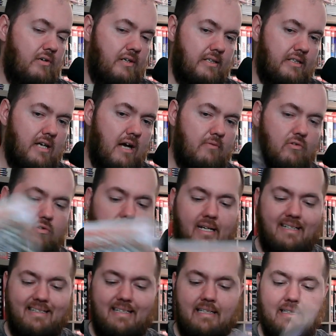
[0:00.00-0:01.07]
cover
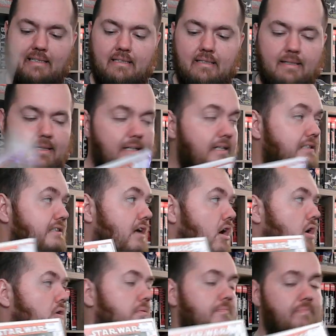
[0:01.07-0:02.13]
and key,
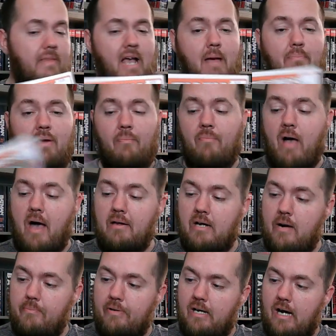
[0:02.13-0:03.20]
so I picked that up.